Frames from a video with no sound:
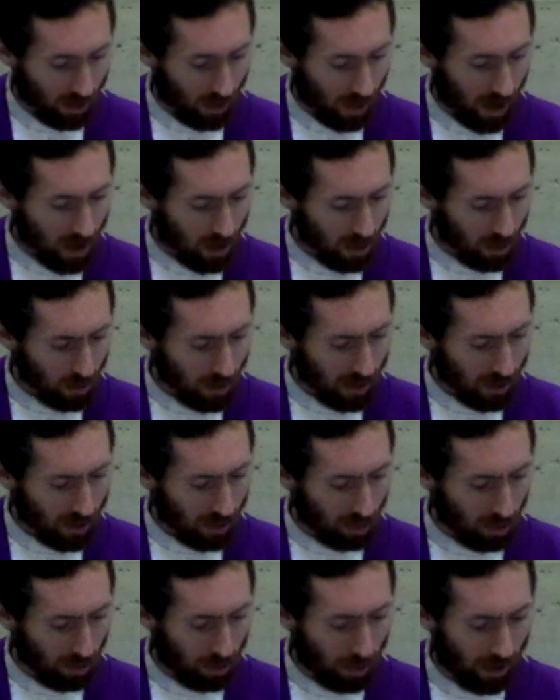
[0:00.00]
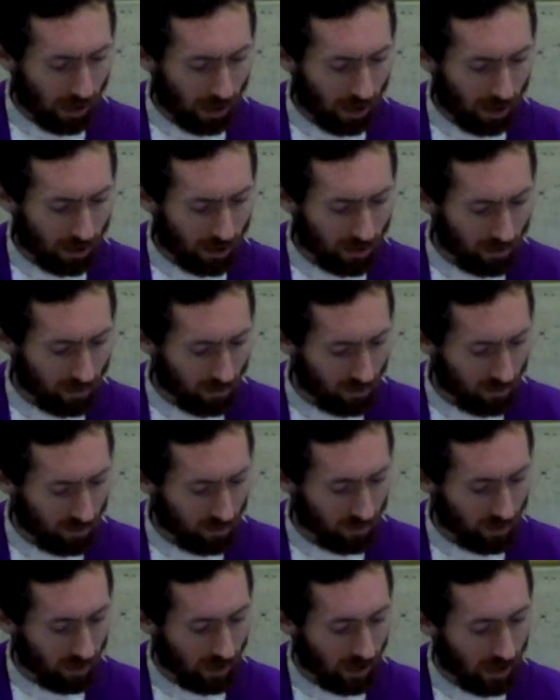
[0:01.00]
So how are we to prepare?
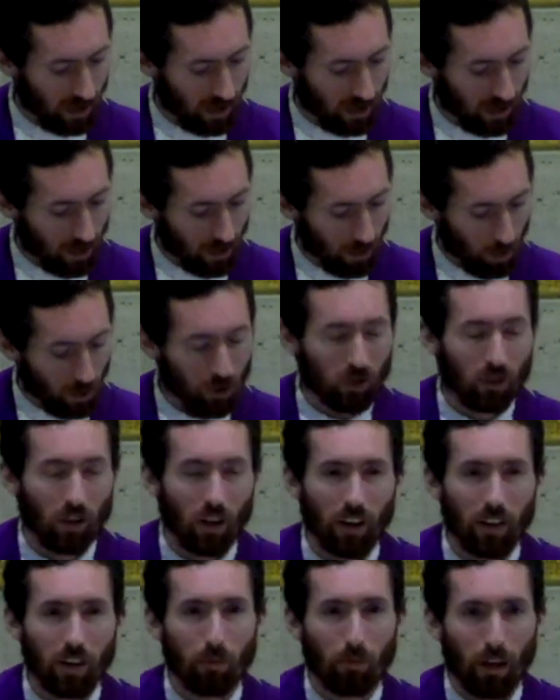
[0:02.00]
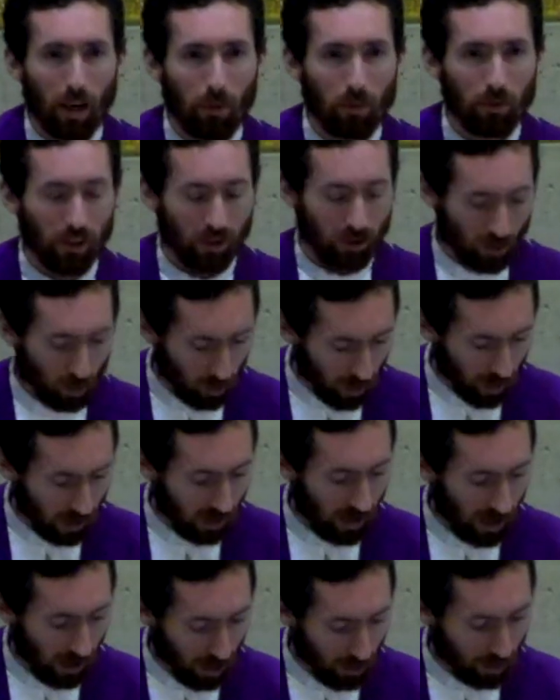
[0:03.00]
Well, John the Baptist
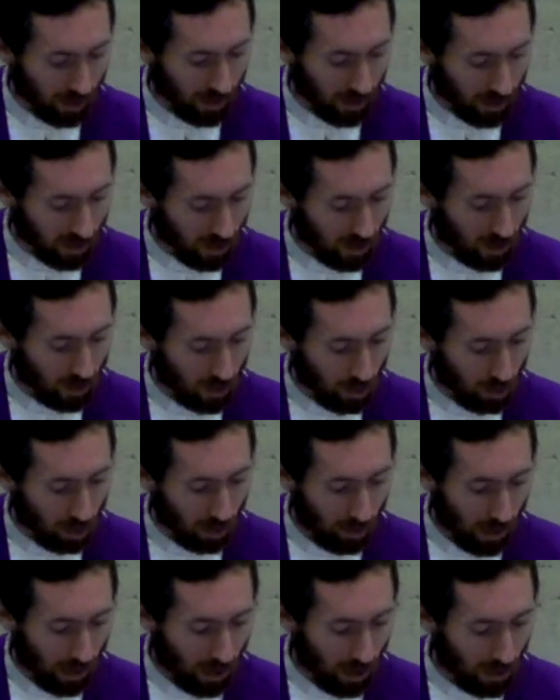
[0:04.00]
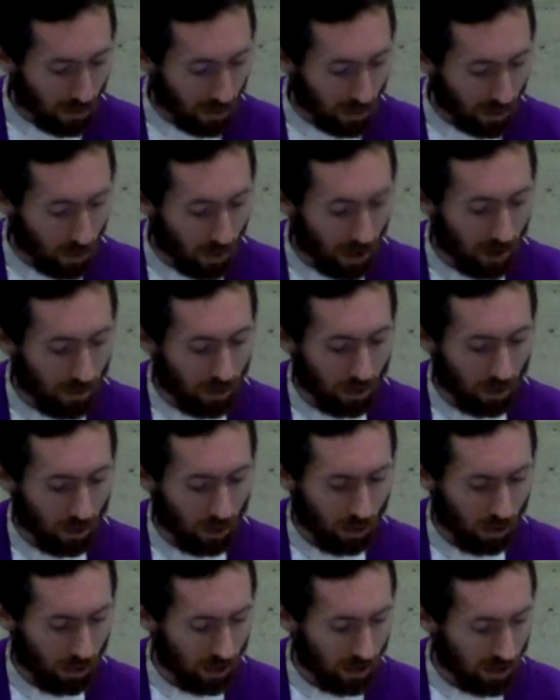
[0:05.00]
really helps us to prepare for the way of the
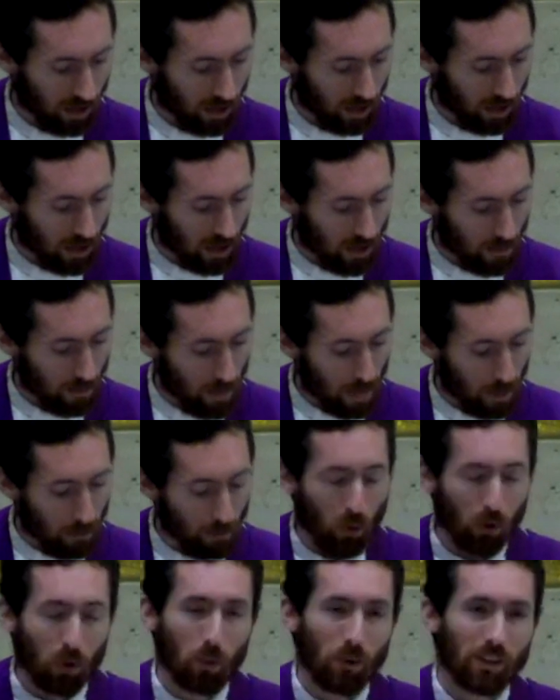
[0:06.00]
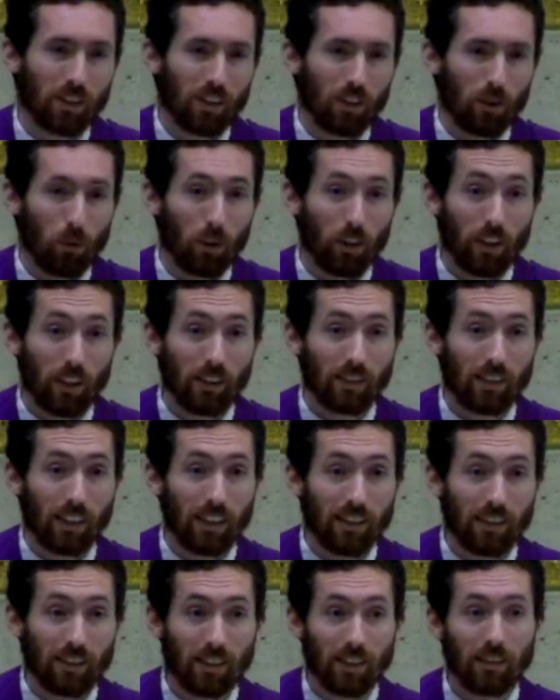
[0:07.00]
Lord, both with his
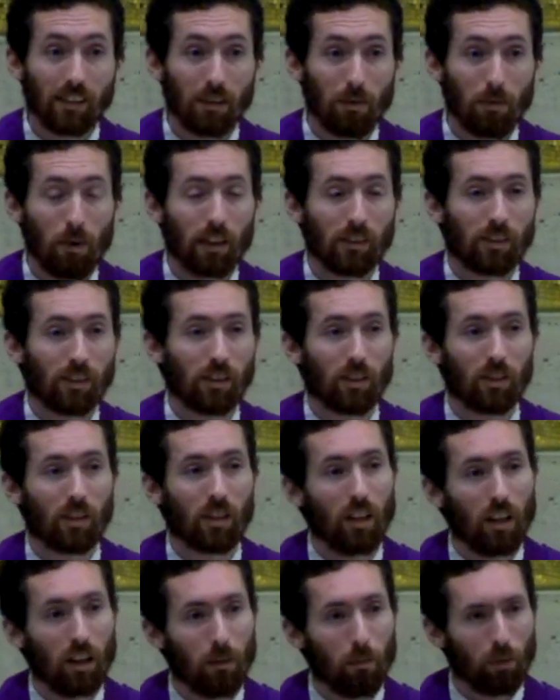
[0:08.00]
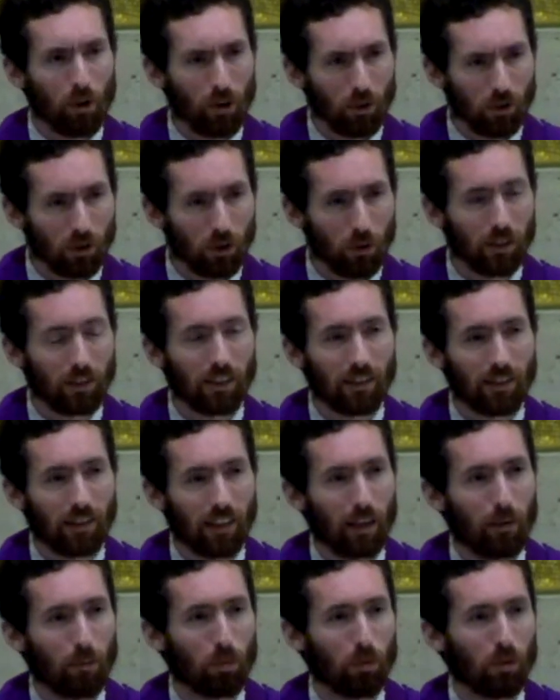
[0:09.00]
insistent message, but also his
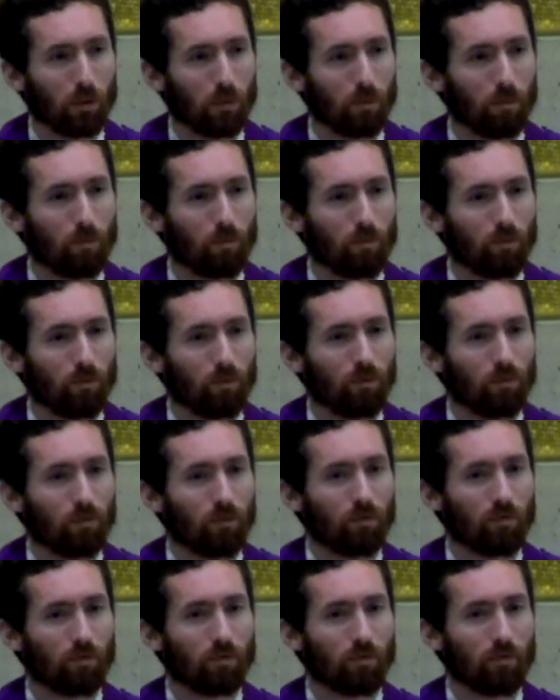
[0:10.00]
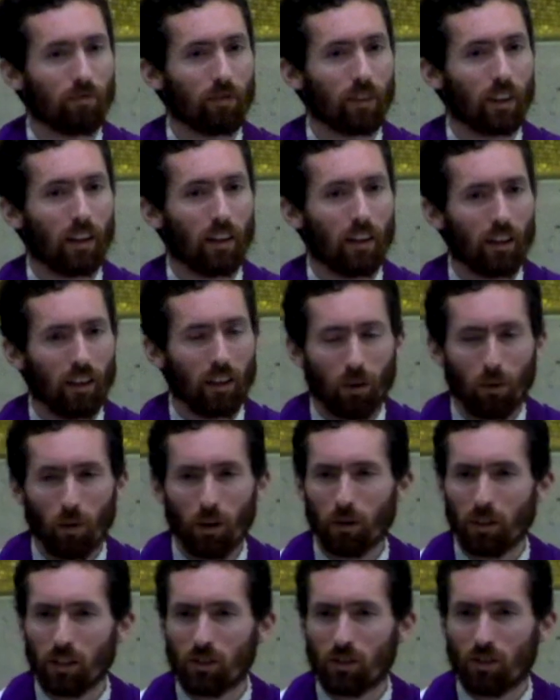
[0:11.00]
example.
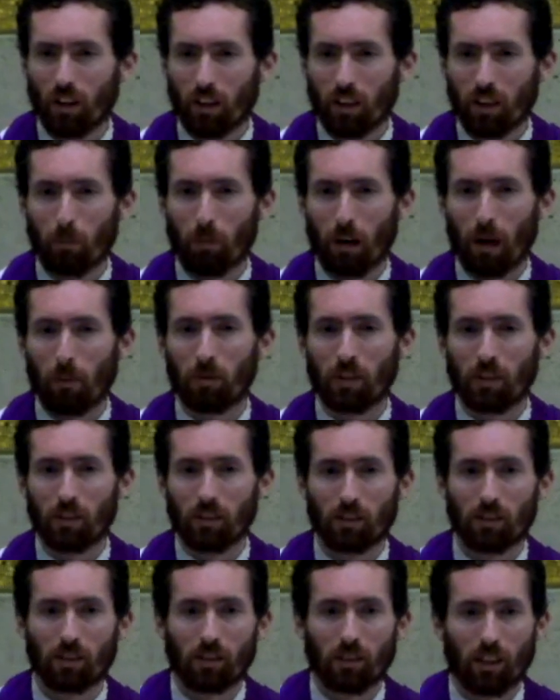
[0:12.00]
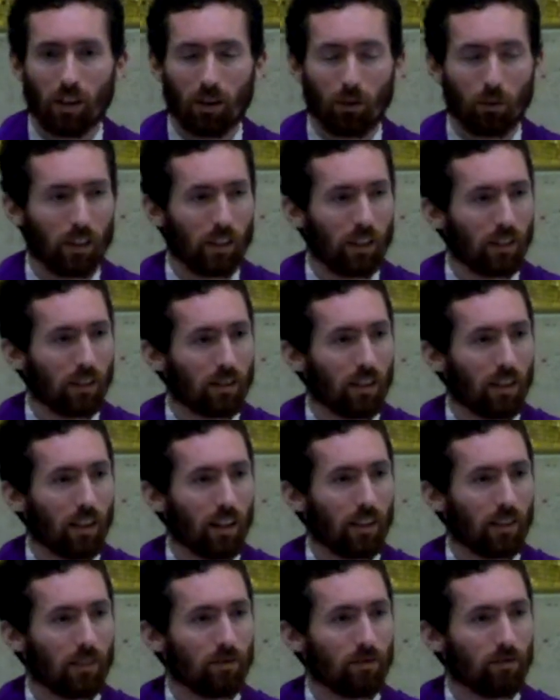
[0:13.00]
Where is John the Baptist in our reading
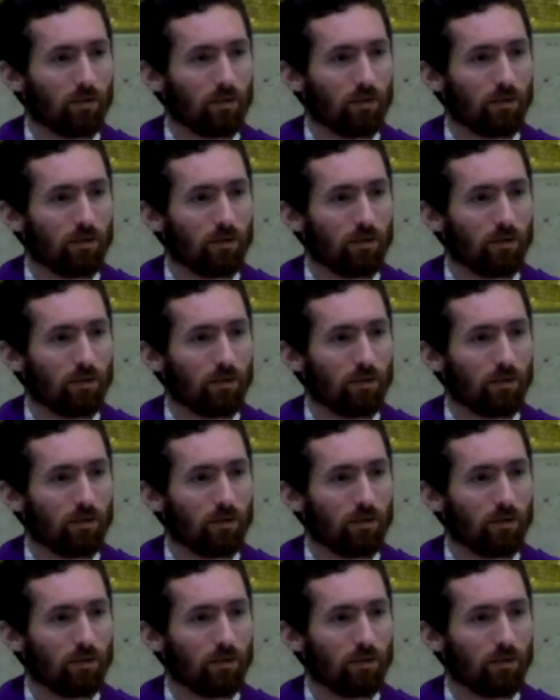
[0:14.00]
today?